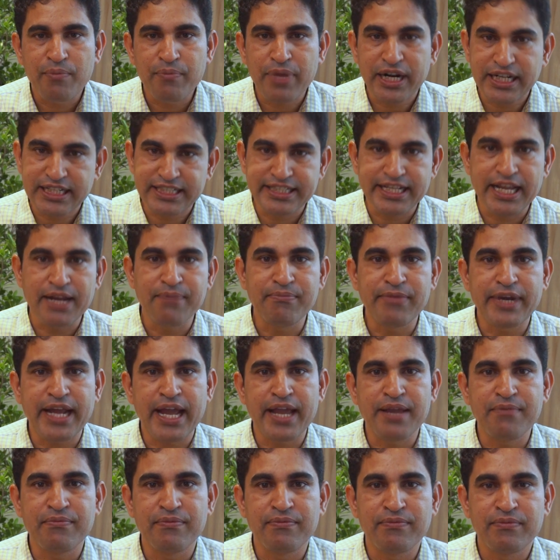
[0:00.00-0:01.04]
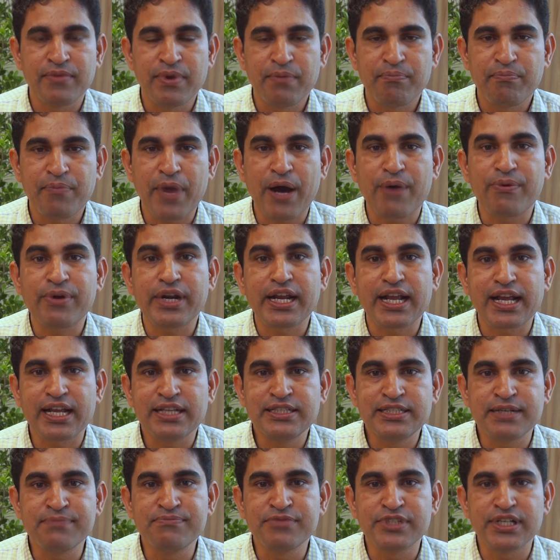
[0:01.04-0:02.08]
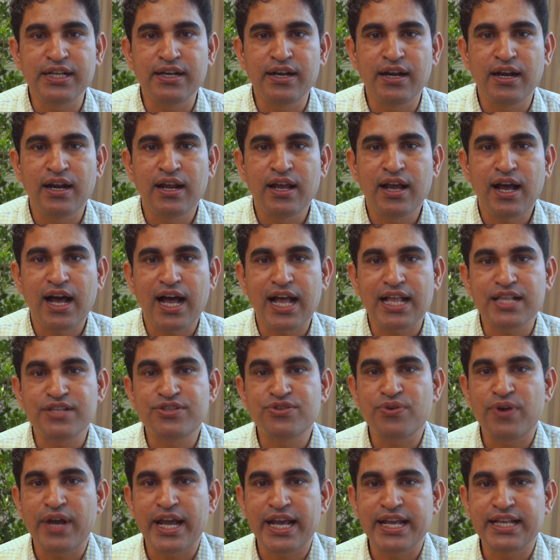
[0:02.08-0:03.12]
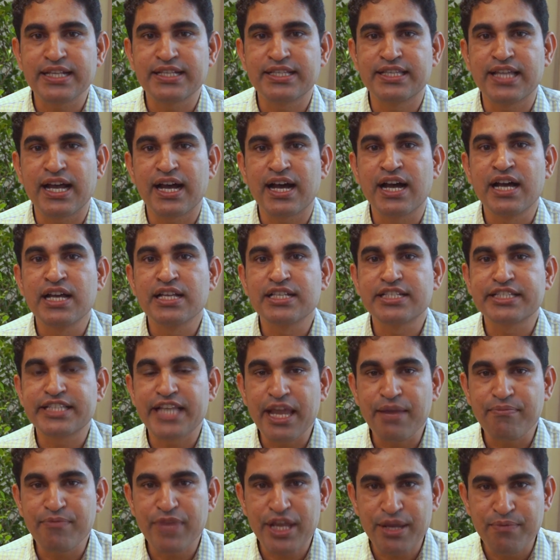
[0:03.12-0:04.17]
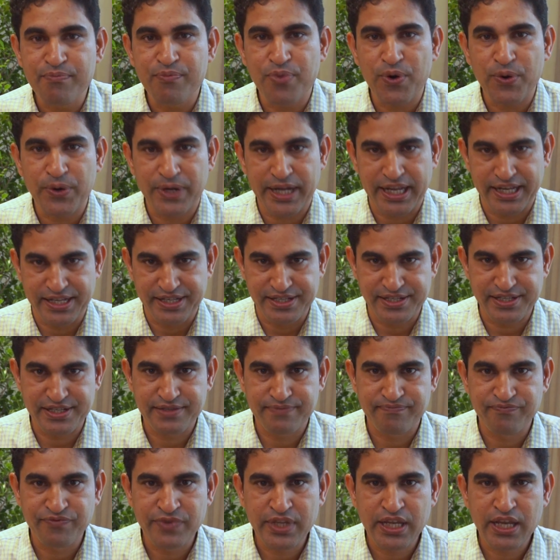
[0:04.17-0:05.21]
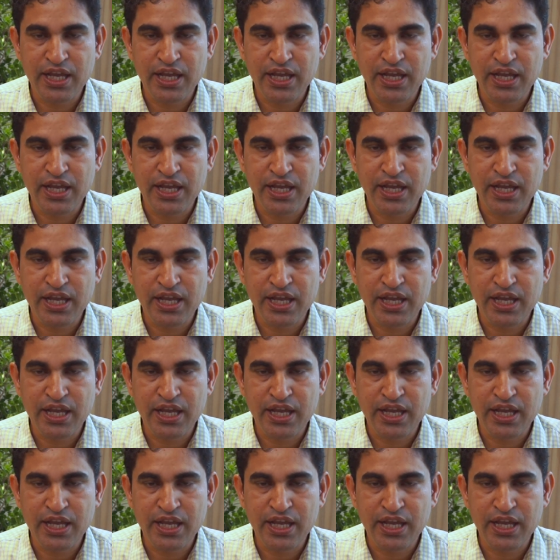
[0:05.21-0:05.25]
but same time power consumption also has the same importance.